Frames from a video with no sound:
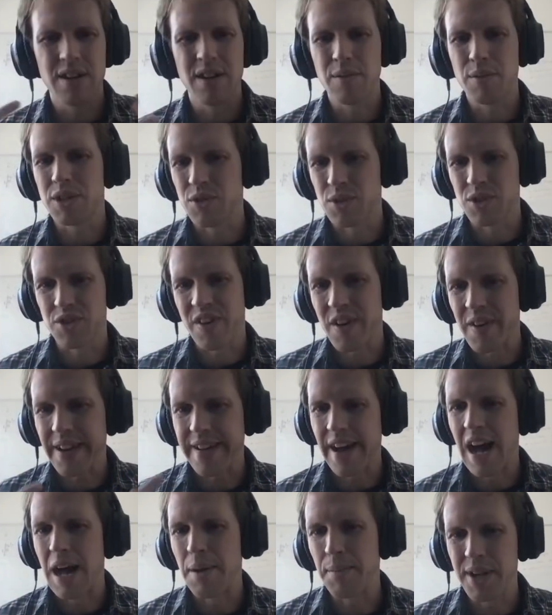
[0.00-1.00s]
which was very
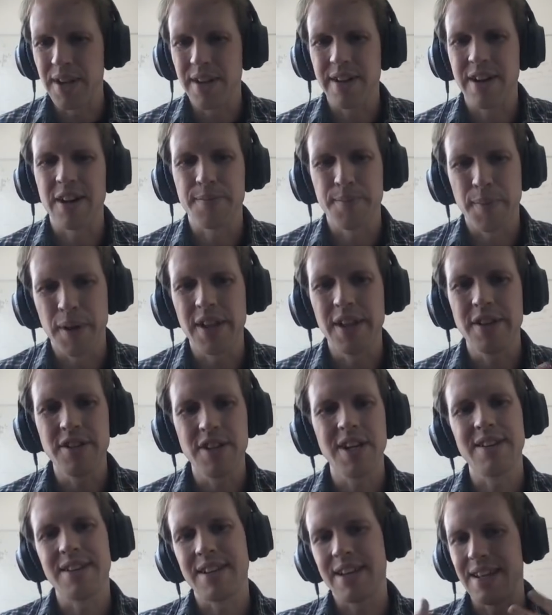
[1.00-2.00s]
common in
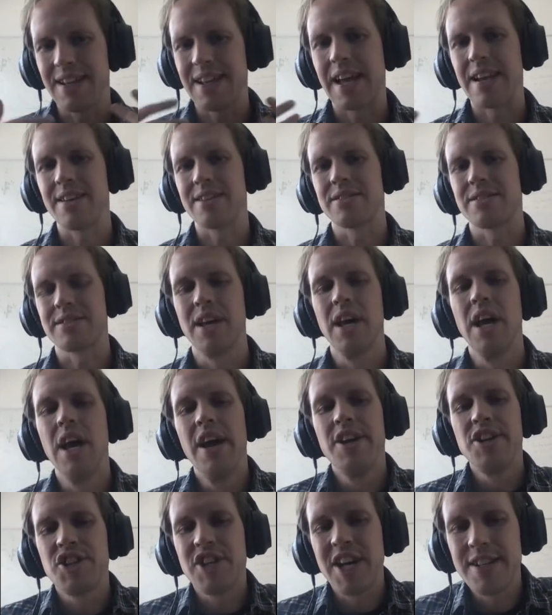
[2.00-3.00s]
cosmology, and that is
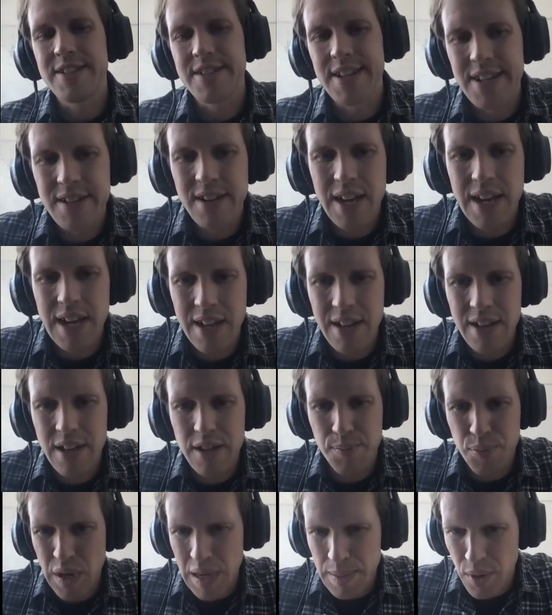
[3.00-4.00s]
changing
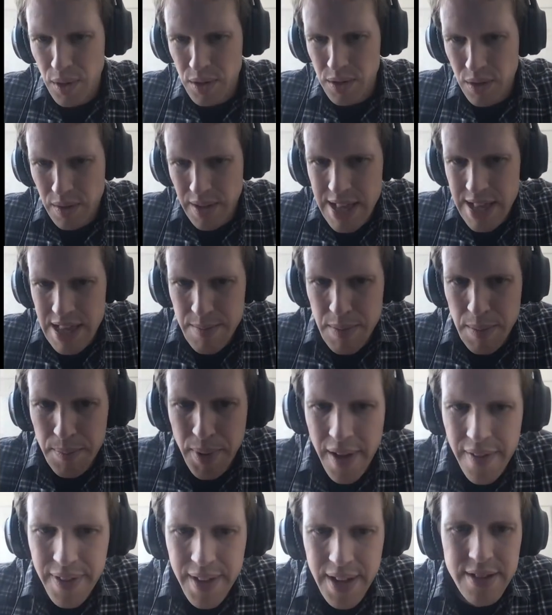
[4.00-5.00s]
the primordial helium
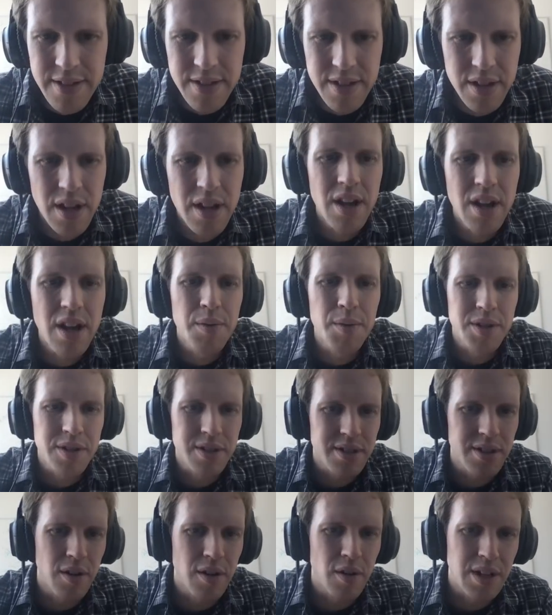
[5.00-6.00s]
abundance, which
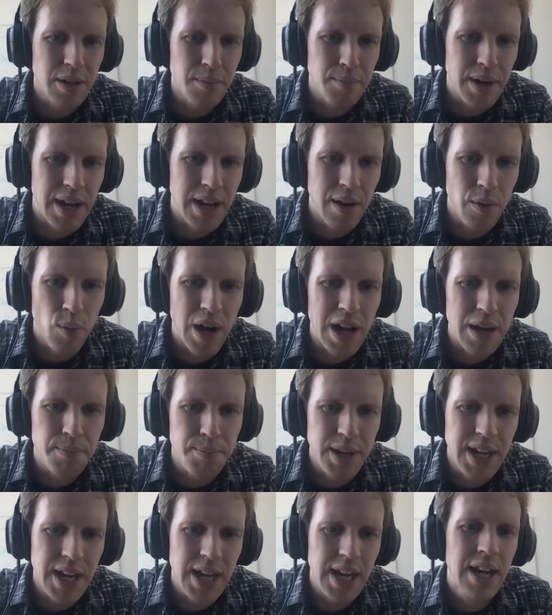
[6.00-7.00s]
is denoted by
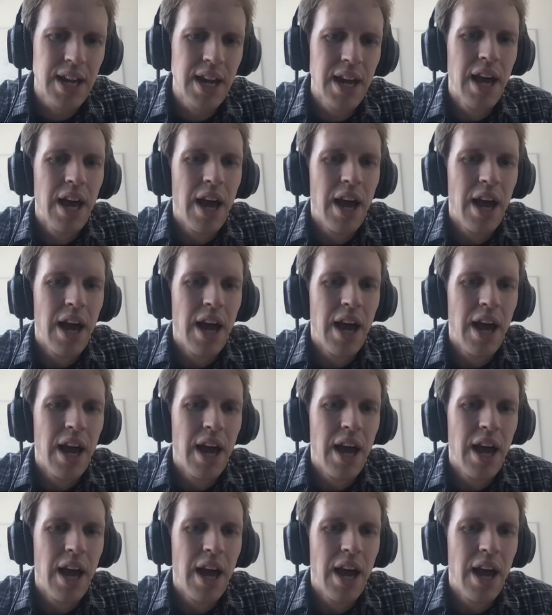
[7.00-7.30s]
Yp,